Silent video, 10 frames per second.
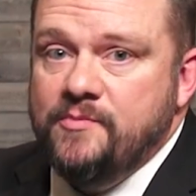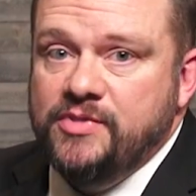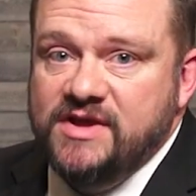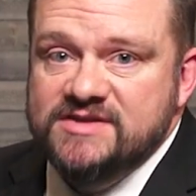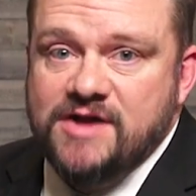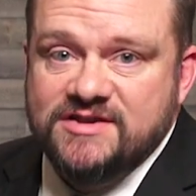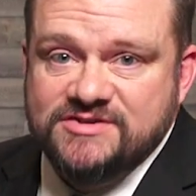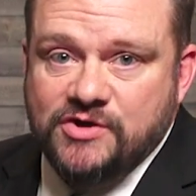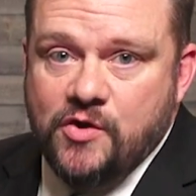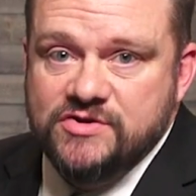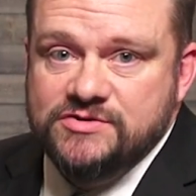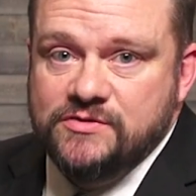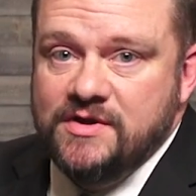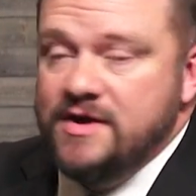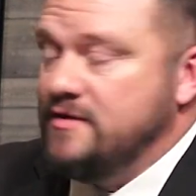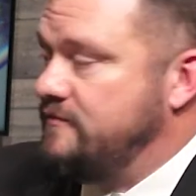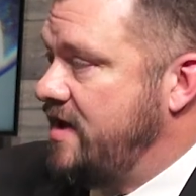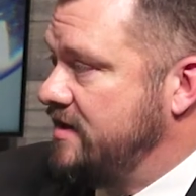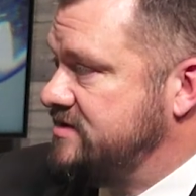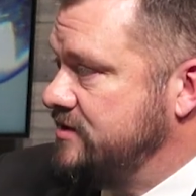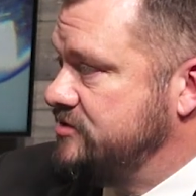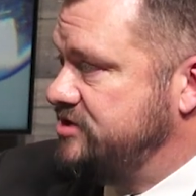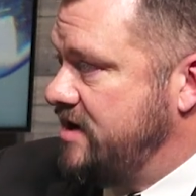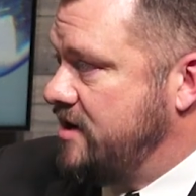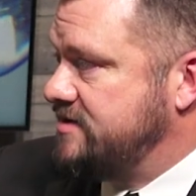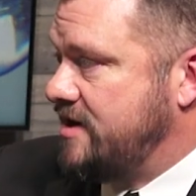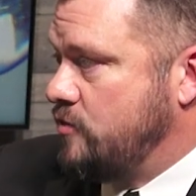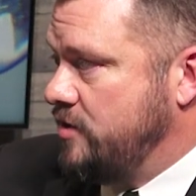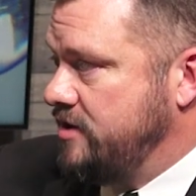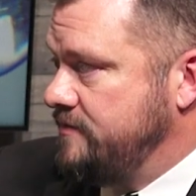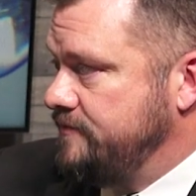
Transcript: Please also go to volunteergr.org.